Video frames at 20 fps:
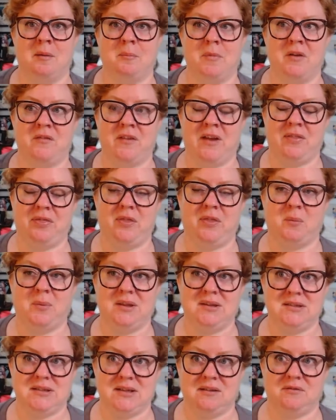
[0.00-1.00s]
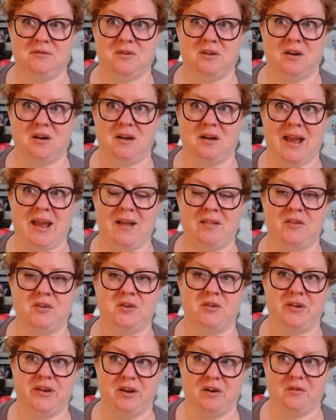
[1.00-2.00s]
event that we did for a
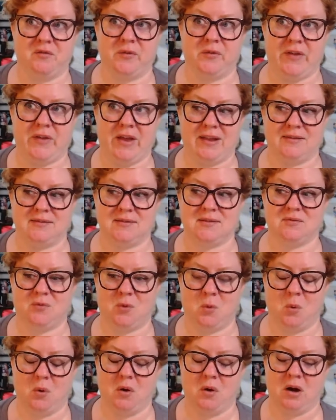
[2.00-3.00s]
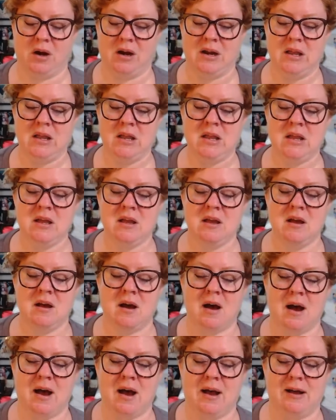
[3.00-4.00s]
calendar year of events for
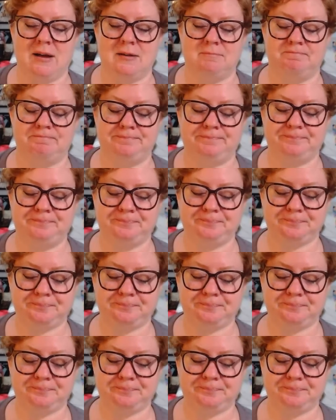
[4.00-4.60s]
the